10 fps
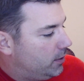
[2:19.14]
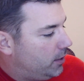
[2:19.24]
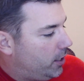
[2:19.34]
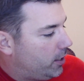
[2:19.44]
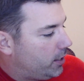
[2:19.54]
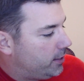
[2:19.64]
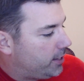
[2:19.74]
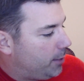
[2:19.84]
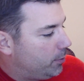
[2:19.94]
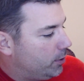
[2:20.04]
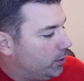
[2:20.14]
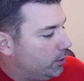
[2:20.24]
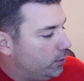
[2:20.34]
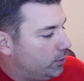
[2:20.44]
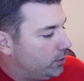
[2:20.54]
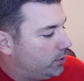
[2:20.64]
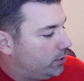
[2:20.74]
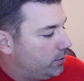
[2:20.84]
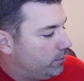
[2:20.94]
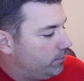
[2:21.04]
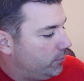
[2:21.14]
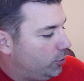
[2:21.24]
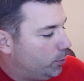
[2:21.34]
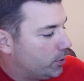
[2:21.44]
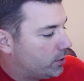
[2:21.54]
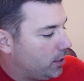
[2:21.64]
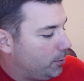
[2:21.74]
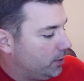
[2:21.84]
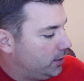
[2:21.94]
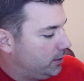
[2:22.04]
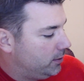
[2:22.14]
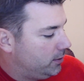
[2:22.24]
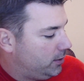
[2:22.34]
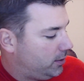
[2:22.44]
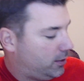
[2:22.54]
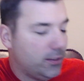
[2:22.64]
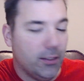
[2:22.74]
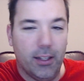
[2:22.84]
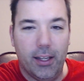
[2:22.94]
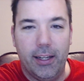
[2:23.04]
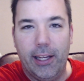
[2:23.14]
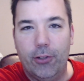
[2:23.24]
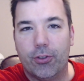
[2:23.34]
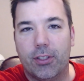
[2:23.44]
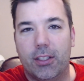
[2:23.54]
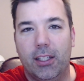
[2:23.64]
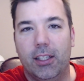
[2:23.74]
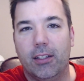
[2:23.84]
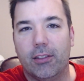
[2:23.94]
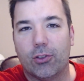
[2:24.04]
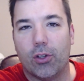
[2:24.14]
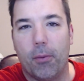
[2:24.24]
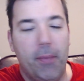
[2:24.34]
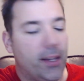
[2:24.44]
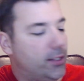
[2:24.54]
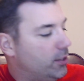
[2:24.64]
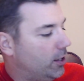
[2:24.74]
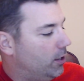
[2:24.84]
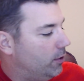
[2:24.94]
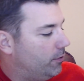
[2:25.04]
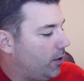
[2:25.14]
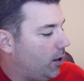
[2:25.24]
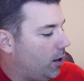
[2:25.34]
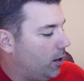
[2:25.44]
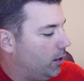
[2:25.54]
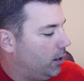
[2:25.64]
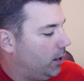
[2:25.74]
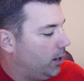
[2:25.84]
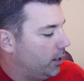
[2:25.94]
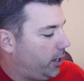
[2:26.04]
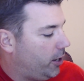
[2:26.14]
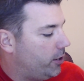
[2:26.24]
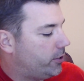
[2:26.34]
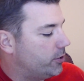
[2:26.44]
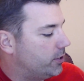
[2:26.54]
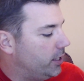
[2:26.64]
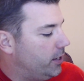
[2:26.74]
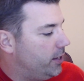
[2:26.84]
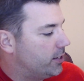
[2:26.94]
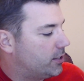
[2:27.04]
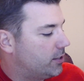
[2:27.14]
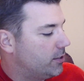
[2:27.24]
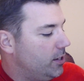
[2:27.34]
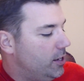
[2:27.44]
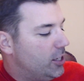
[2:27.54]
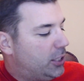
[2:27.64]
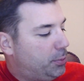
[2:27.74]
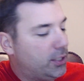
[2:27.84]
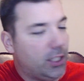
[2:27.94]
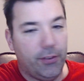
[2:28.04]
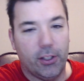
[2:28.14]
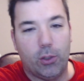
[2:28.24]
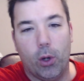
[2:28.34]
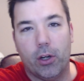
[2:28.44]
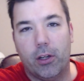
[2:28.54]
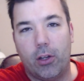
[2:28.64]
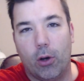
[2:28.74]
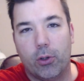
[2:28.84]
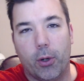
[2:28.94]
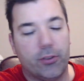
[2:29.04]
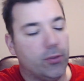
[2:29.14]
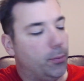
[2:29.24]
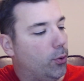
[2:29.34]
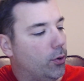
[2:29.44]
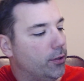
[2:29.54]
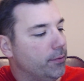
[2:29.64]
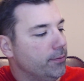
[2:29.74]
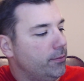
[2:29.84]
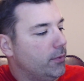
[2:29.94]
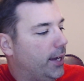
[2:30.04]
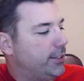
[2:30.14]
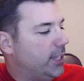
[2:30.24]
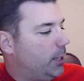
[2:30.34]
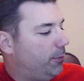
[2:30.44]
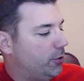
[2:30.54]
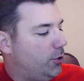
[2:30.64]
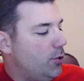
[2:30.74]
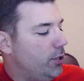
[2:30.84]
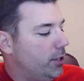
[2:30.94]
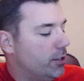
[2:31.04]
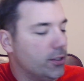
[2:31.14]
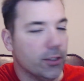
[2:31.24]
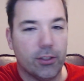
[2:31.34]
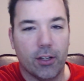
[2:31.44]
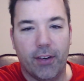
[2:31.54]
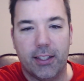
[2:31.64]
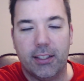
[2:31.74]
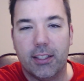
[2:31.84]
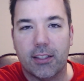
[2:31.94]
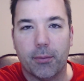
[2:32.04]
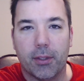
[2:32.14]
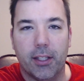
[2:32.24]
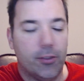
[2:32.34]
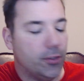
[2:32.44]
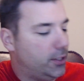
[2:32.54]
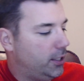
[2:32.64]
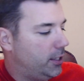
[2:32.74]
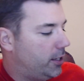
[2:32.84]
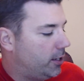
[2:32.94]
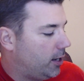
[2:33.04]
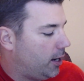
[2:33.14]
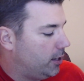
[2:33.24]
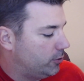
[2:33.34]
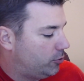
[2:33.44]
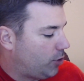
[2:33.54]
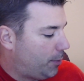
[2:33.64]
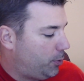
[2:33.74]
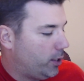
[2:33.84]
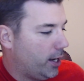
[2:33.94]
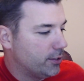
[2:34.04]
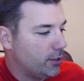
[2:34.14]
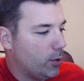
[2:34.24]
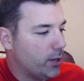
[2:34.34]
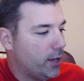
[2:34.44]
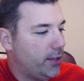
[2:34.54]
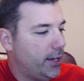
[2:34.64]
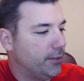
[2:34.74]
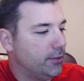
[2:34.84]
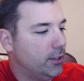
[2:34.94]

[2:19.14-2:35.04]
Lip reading: Eric and the Dominoes, Hubert Slumlin. Just an interesting sort of mix of characters in this specific Tone Quest report. I signed up for 2 years, so if I see something interesting in here, I'll drop you guys a note on that.